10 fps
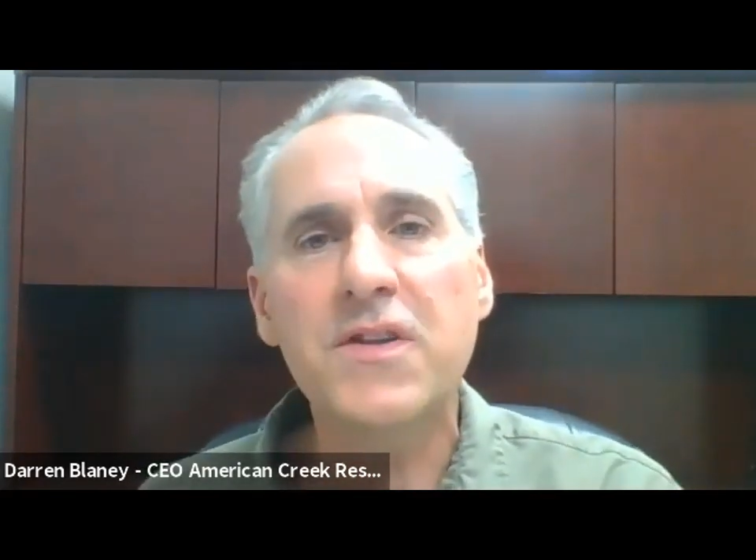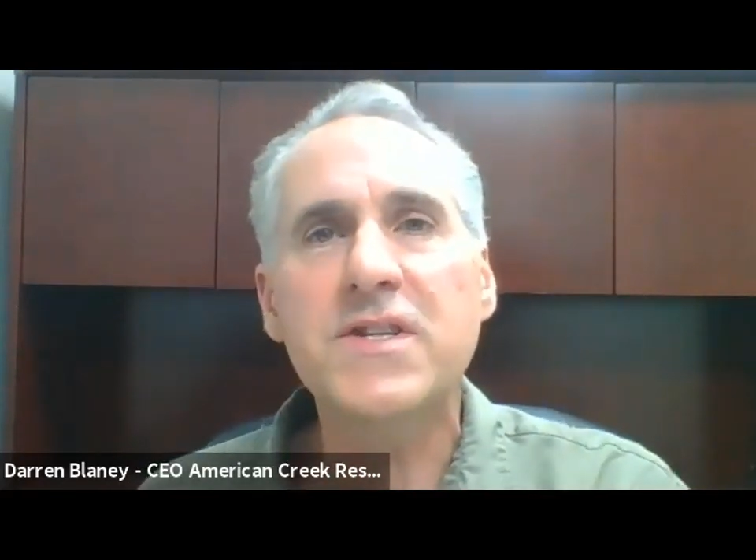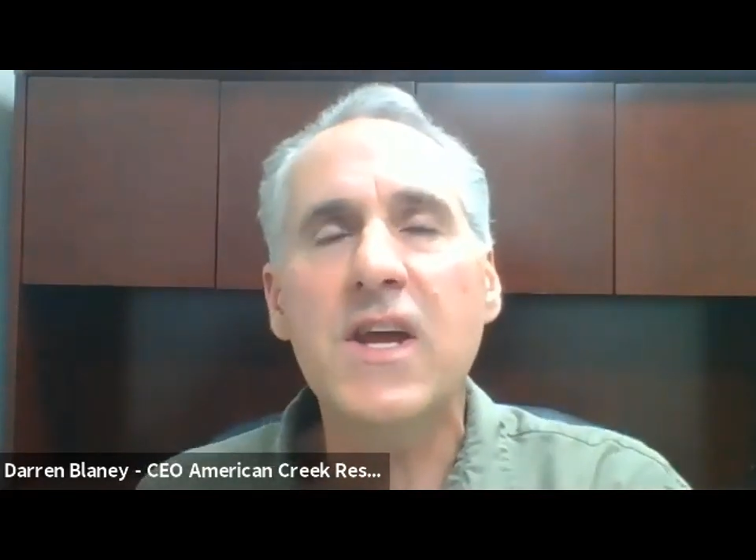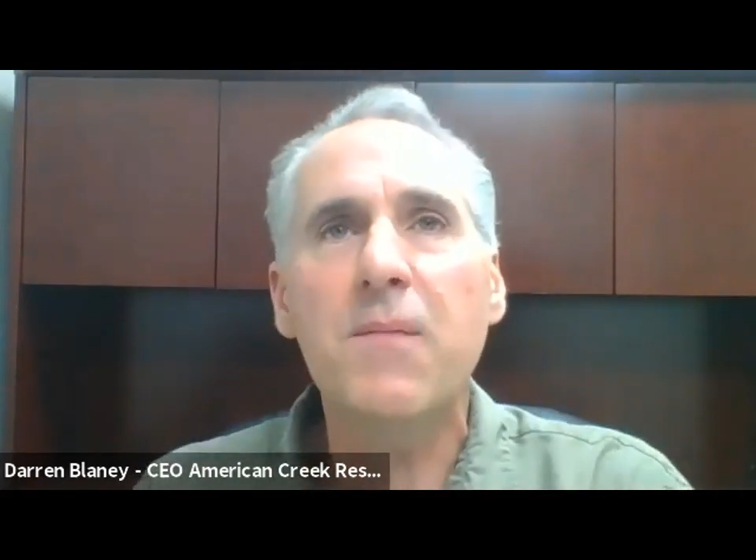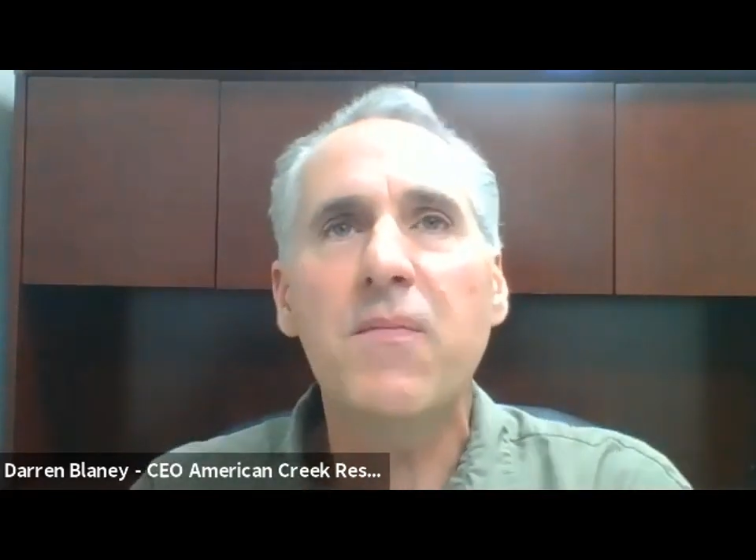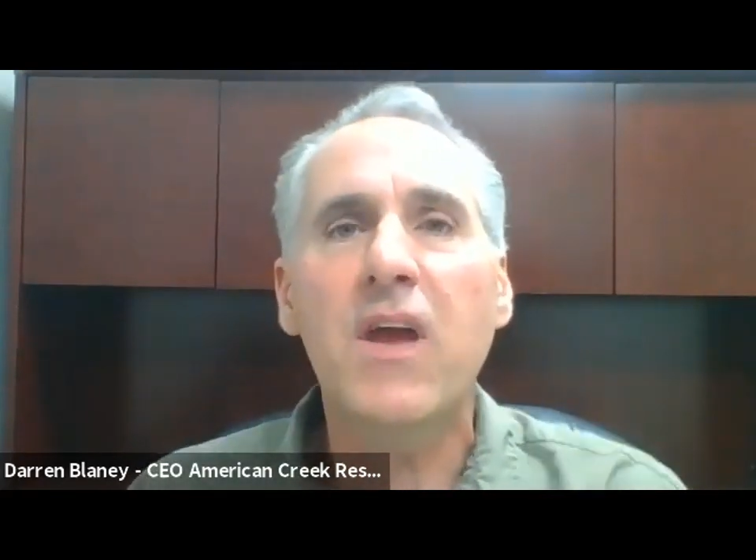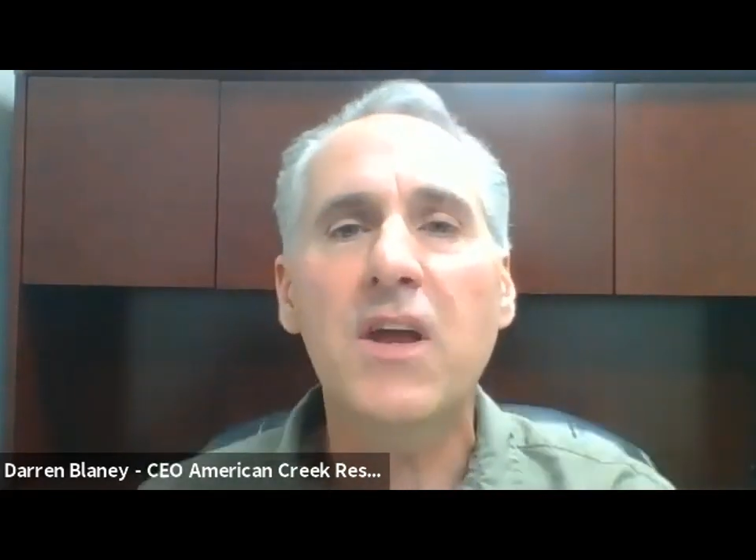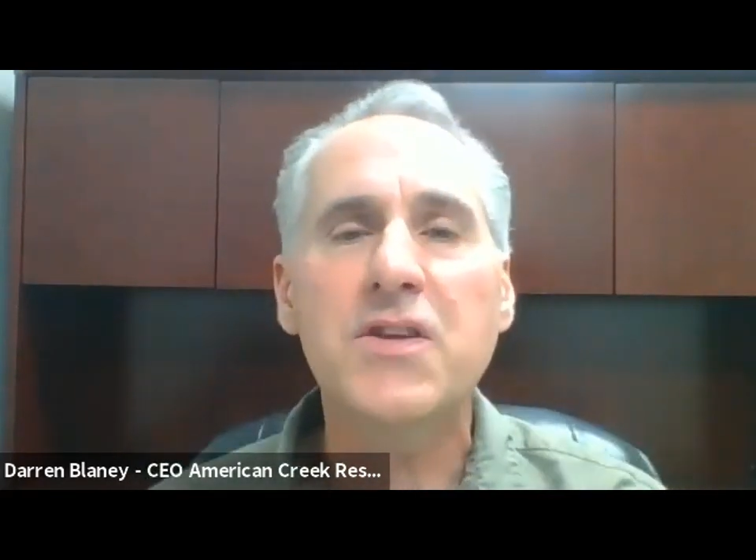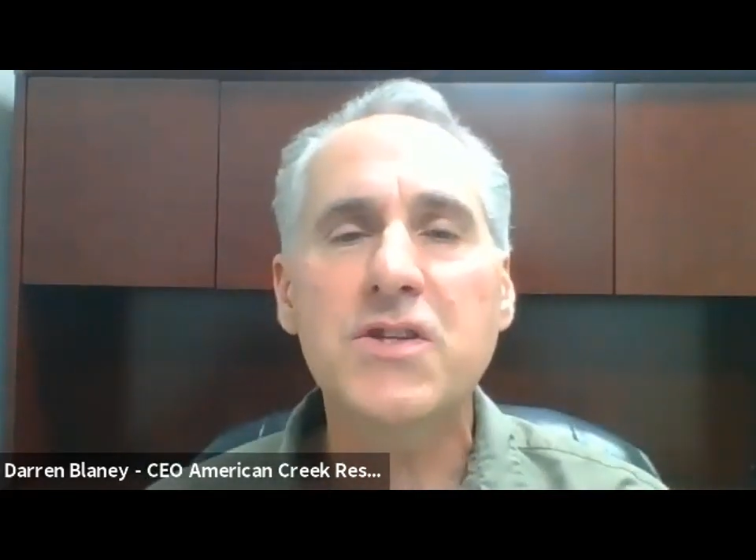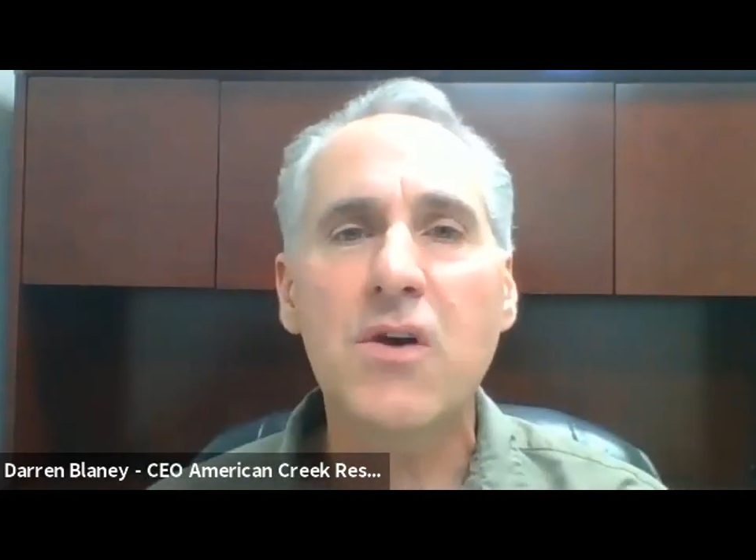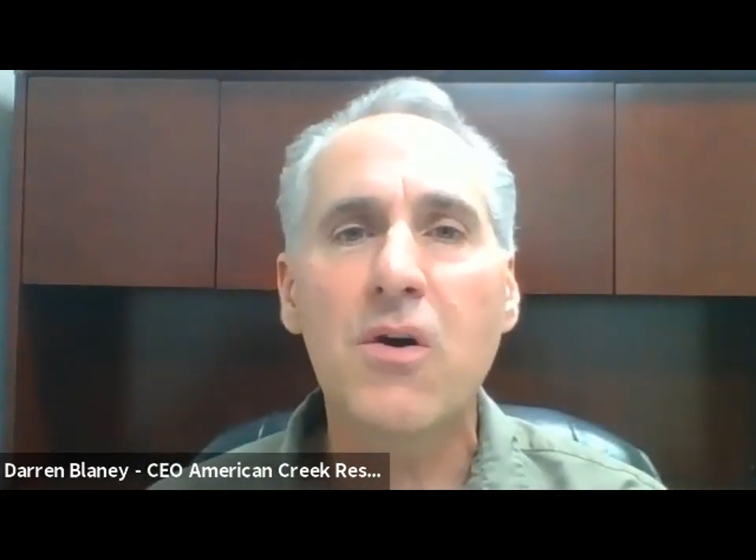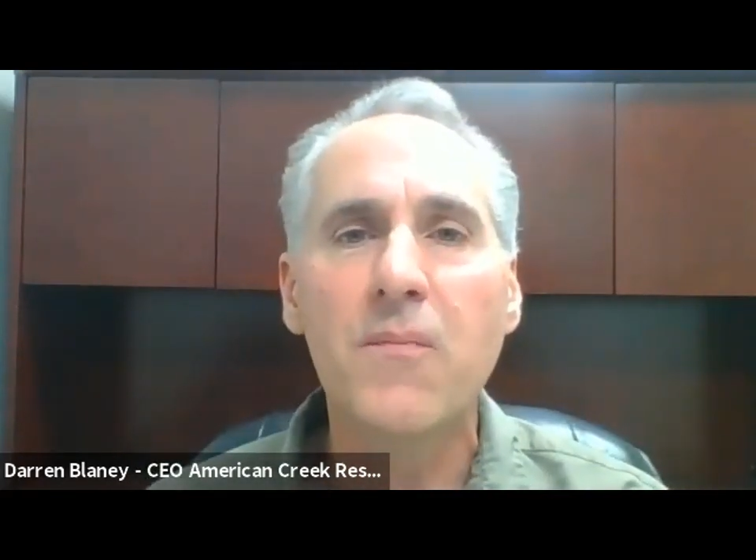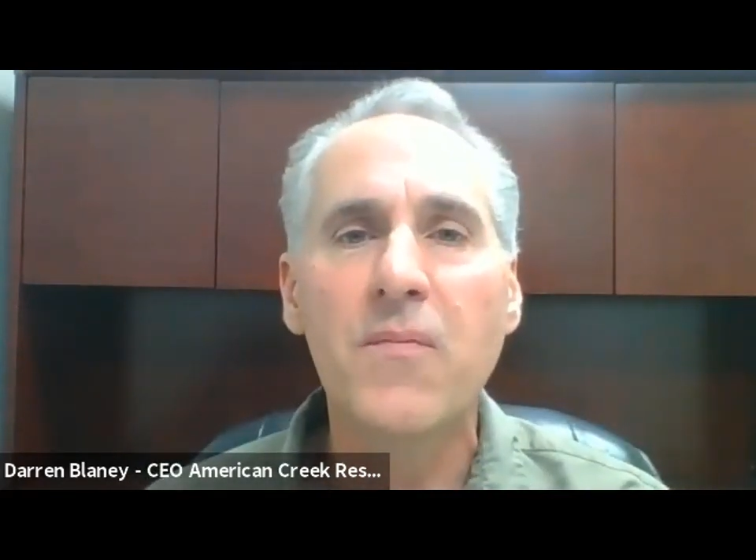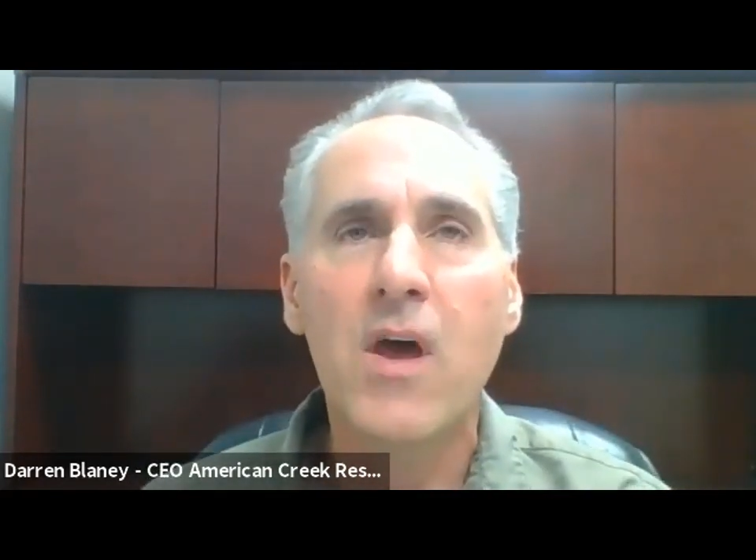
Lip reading: the same thing. And so